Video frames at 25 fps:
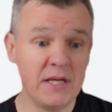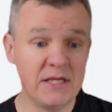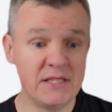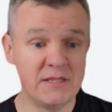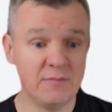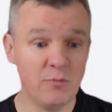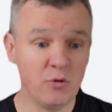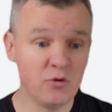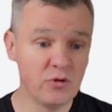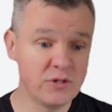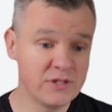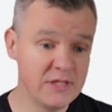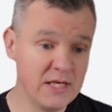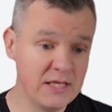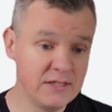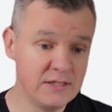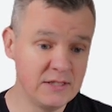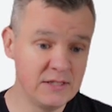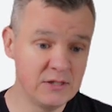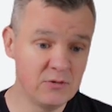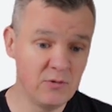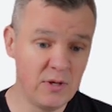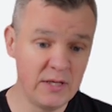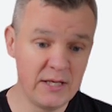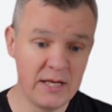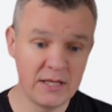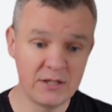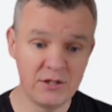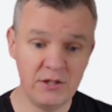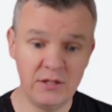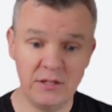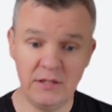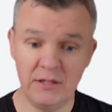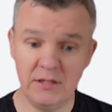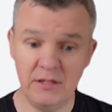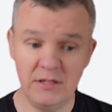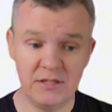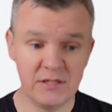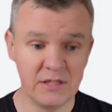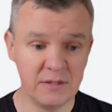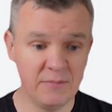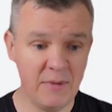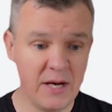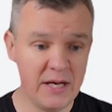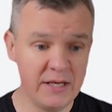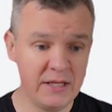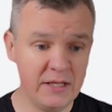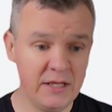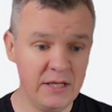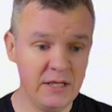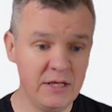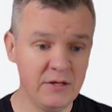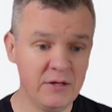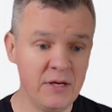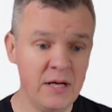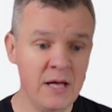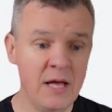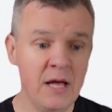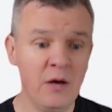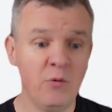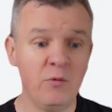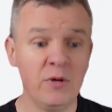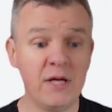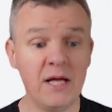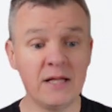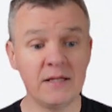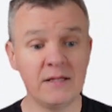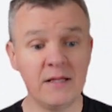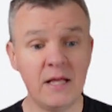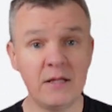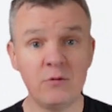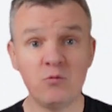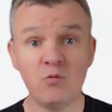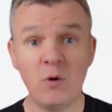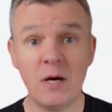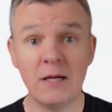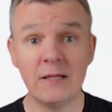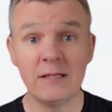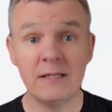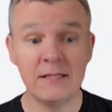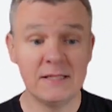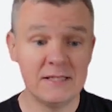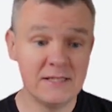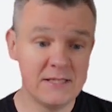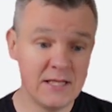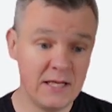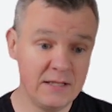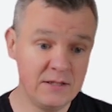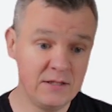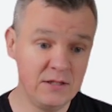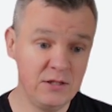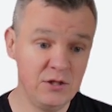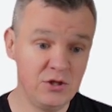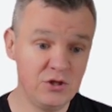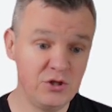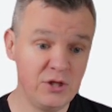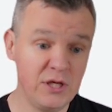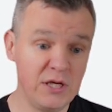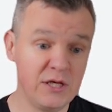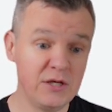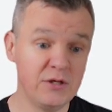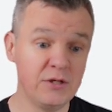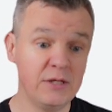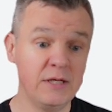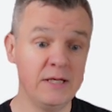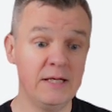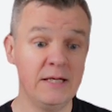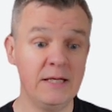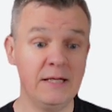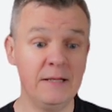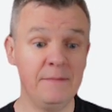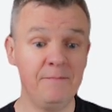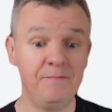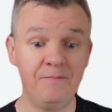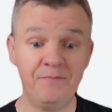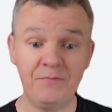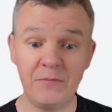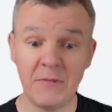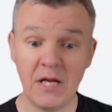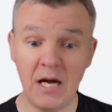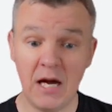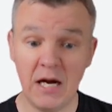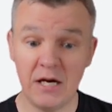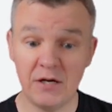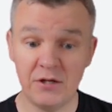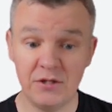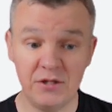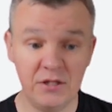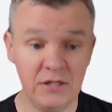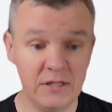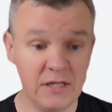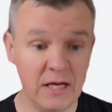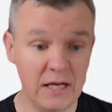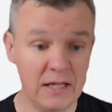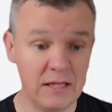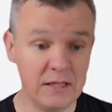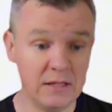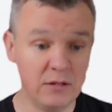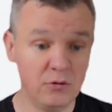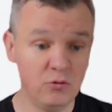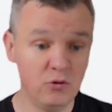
makes more sense. It's quite actually decent money here. We got another one, site engineer uh, R T L